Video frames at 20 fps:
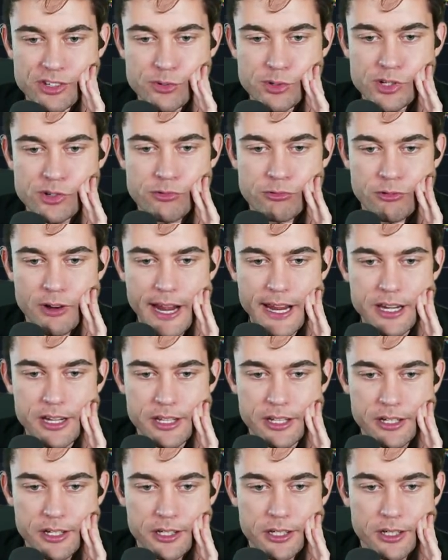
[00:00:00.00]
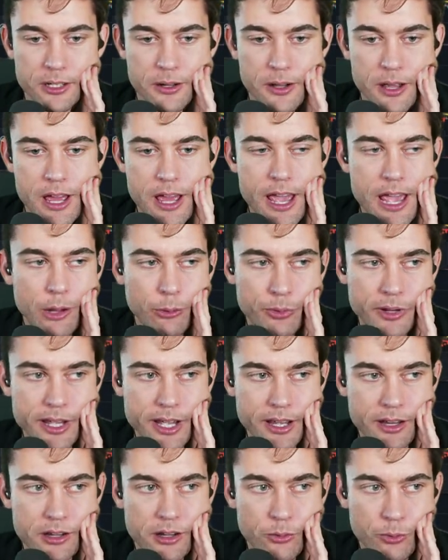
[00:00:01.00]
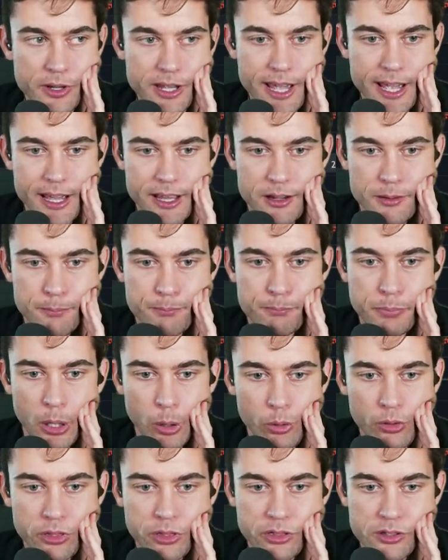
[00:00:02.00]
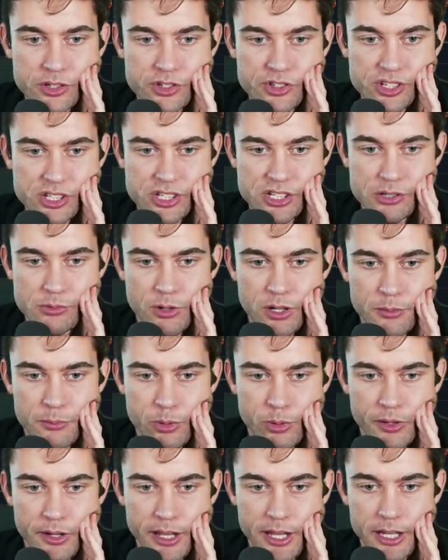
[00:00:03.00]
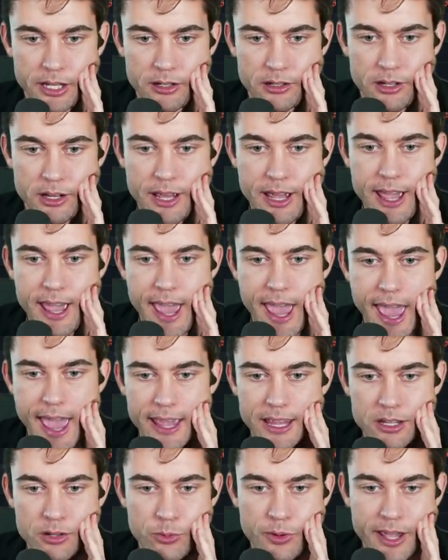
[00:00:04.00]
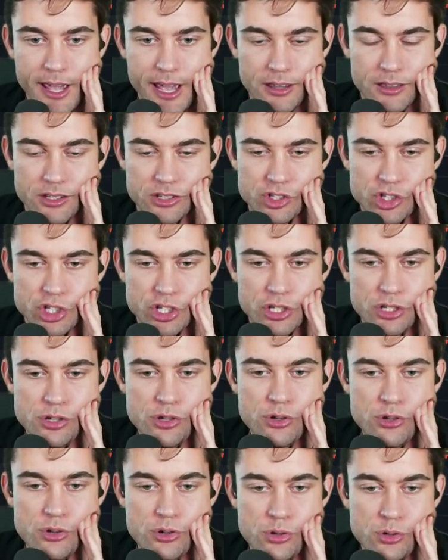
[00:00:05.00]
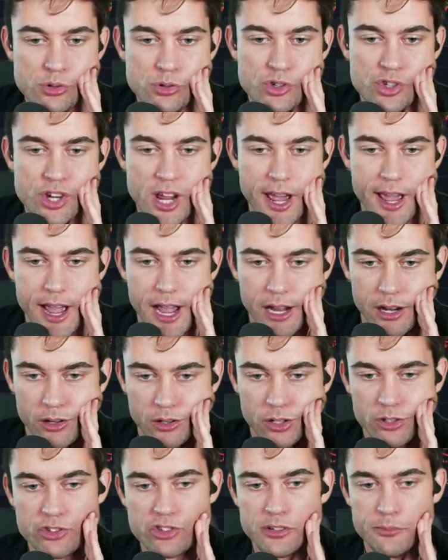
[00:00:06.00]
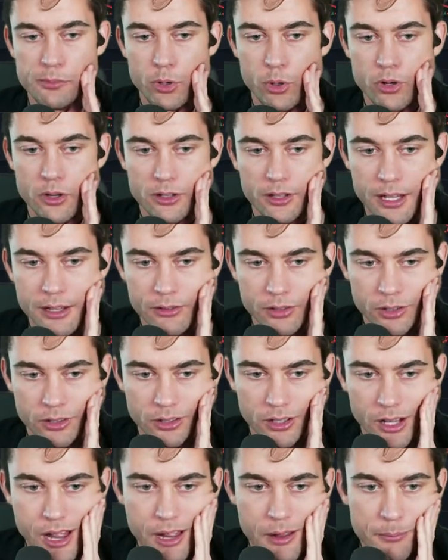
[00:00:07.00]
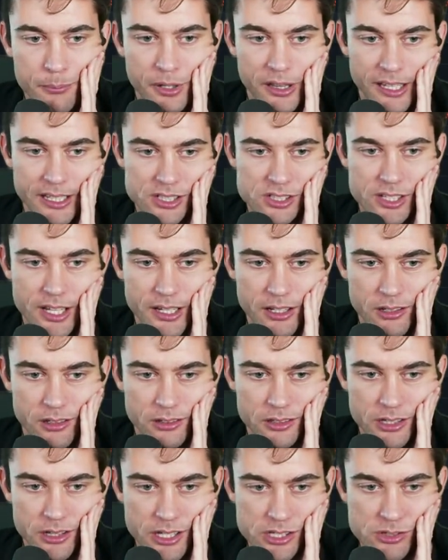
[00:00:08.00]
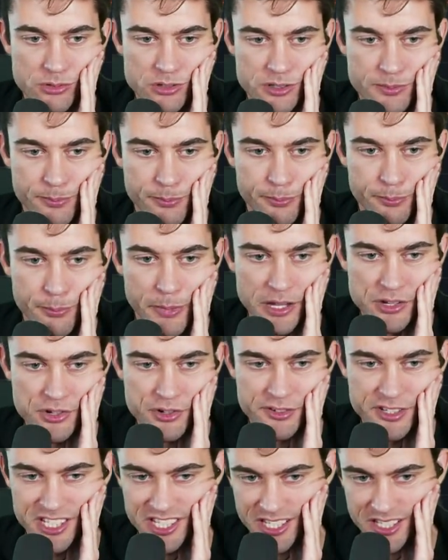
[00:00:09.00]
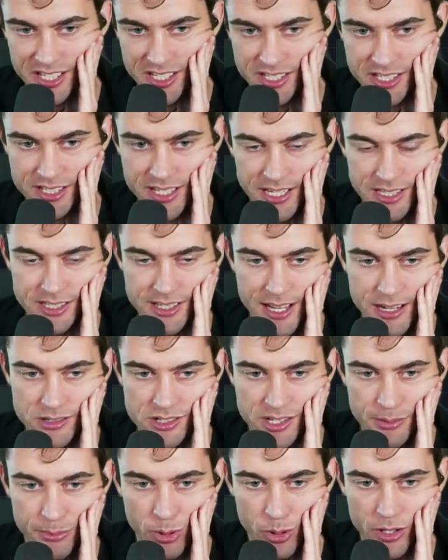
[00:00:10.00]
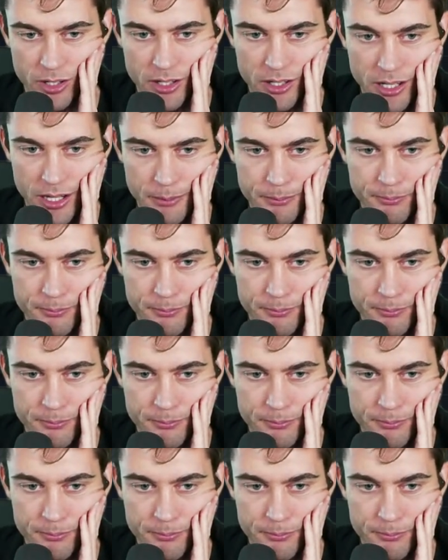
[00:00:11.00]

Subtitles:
right here, and we had both the 61.8 and we had this huge diagonal support level, plus like this was major resistance that's now support,